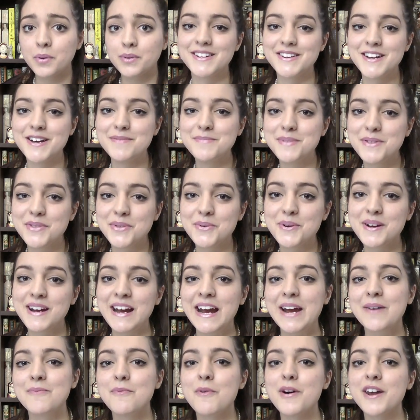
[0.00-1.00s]
Number
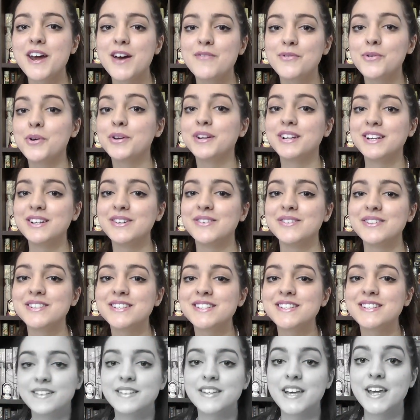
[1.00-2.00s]
3, and one I've got a
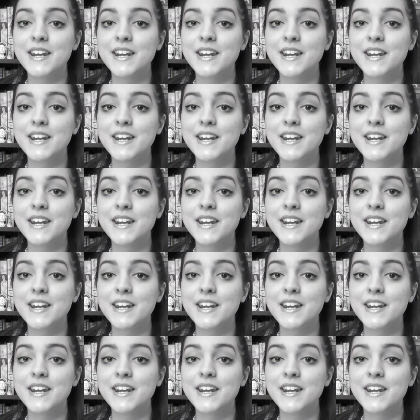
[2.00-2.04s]
lot.